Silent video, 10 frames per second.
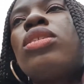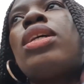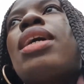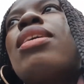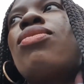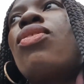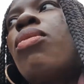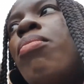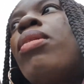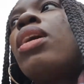They had
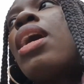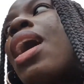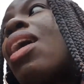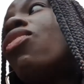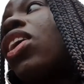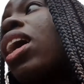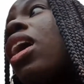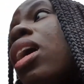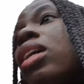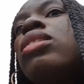from
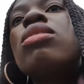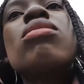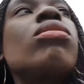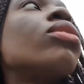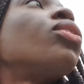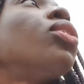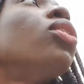Africa to...